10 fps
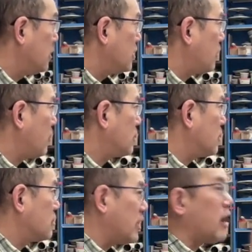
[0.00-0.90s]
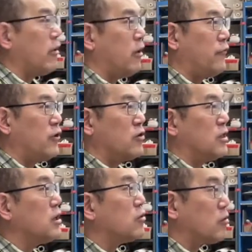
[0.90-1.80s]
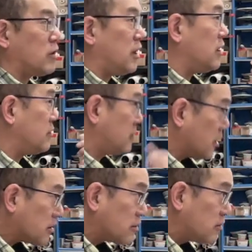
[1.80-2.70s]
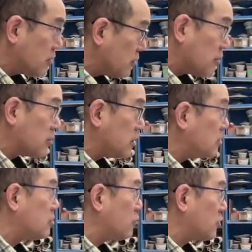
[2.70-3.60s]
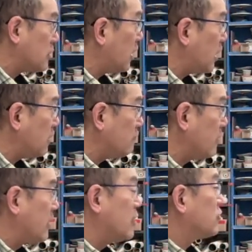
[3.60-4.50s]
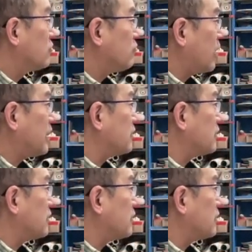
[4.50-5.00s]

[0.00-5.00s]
That makes sense. Now, if you think you're kind of suck still, need some more time, right?